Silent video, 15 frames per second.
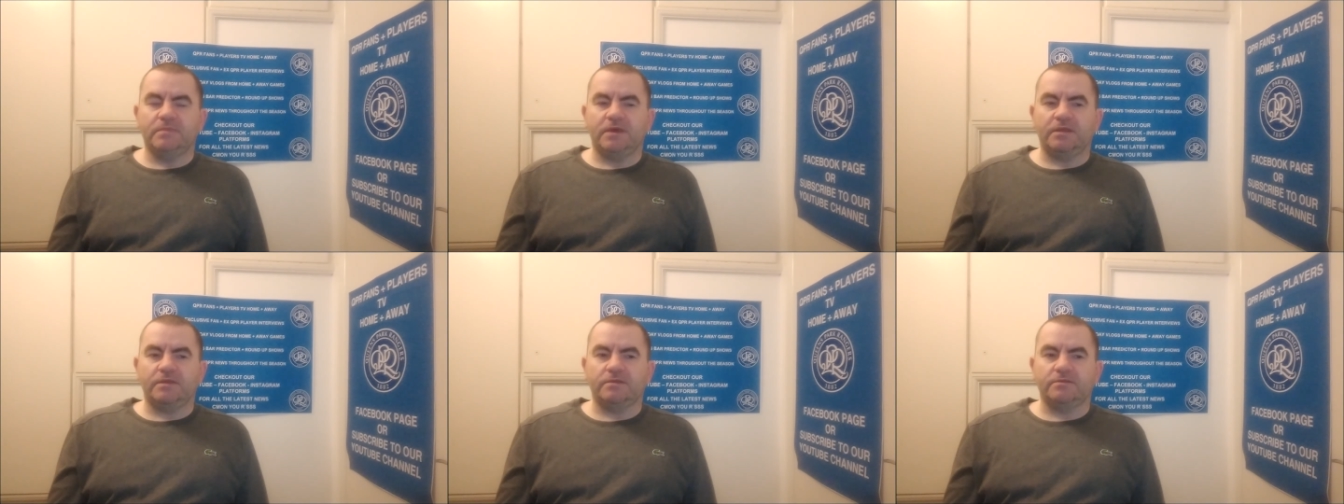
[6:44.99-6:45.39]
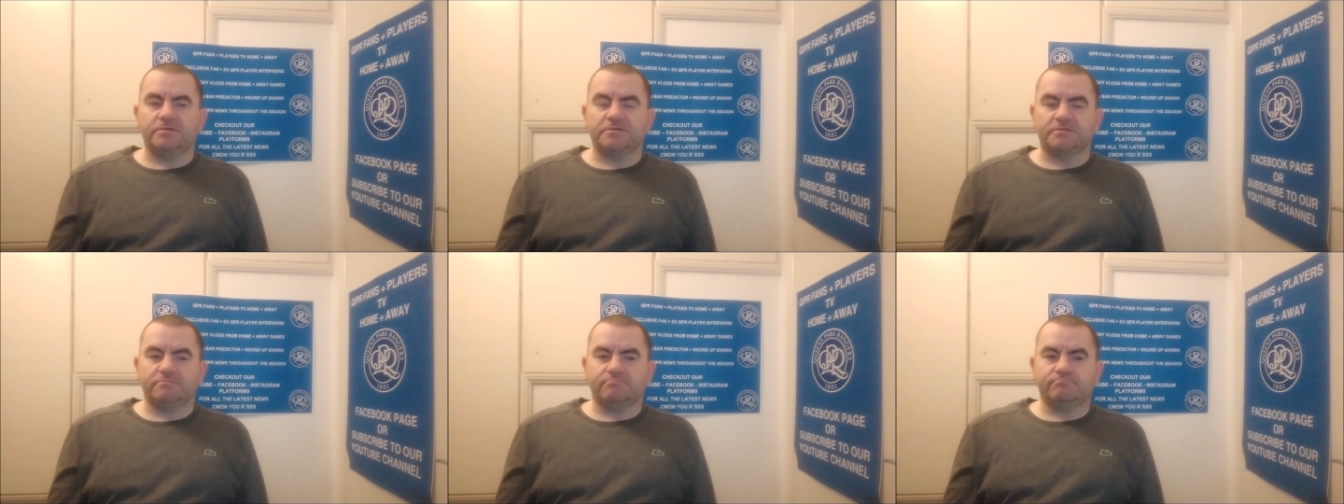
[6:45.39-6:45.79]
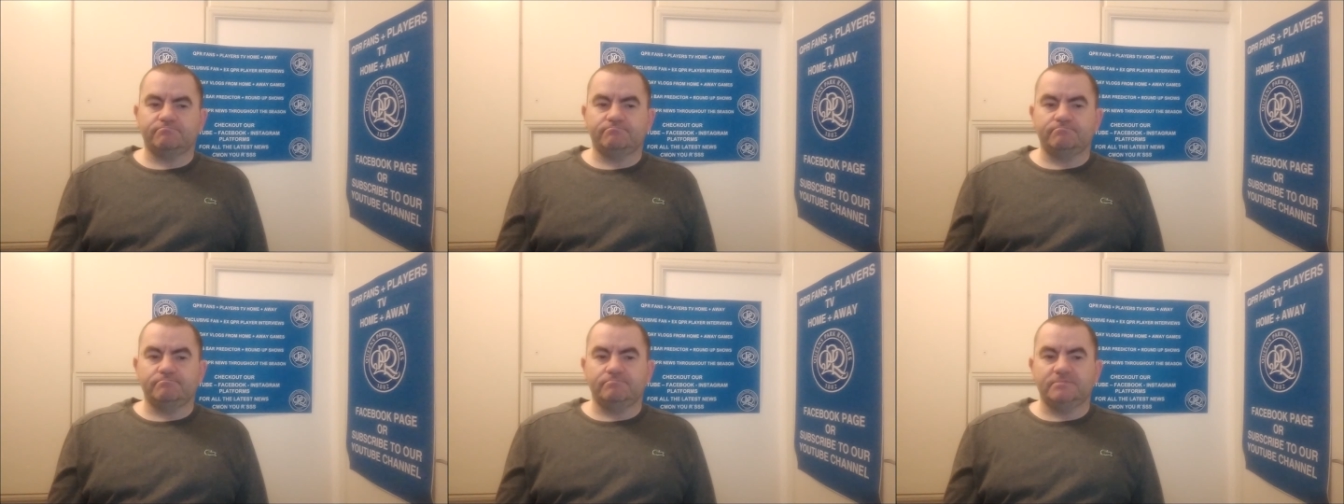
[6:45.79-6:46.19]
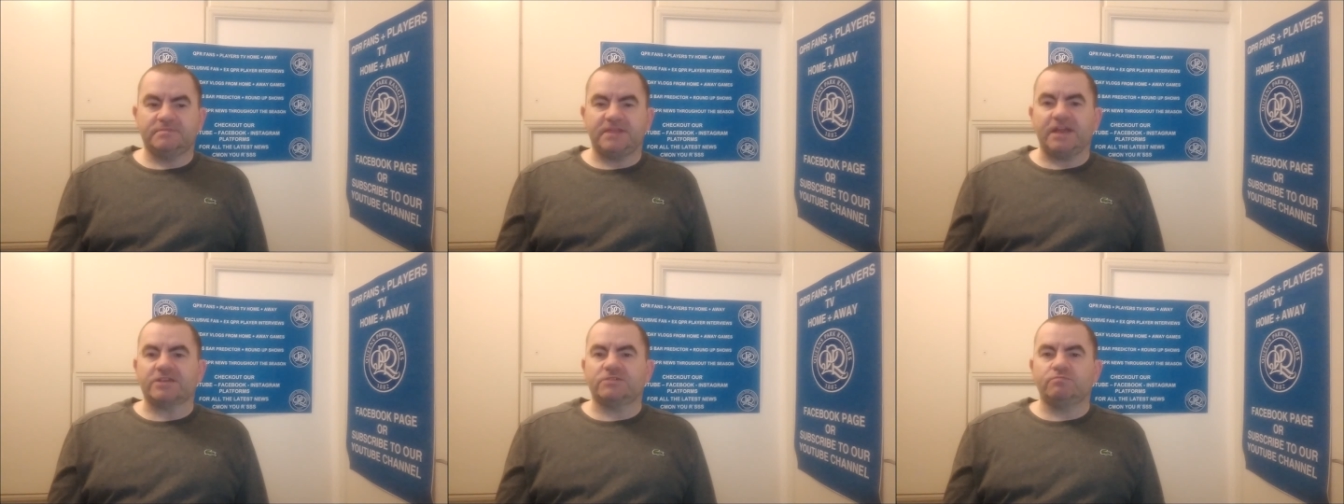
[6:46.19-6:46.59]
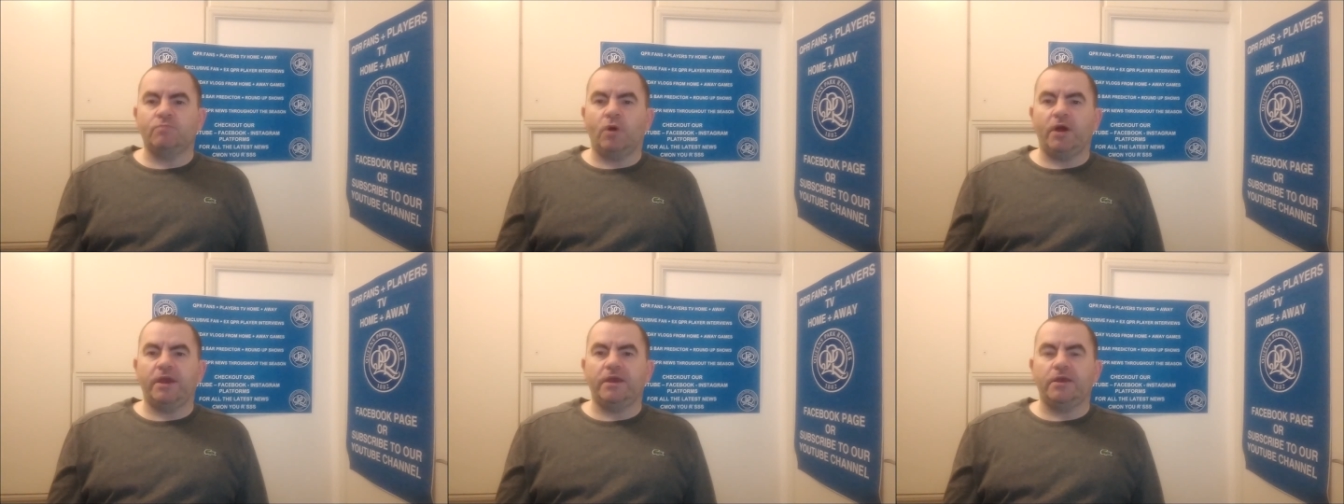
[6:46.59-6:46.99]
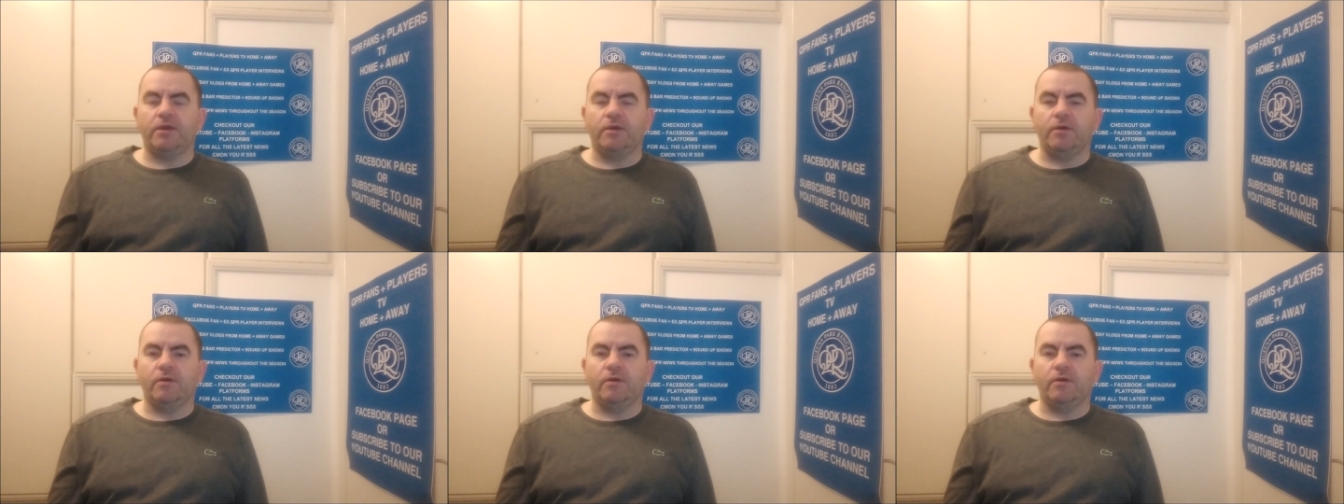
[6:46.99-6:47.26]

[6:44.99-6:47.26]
And that's my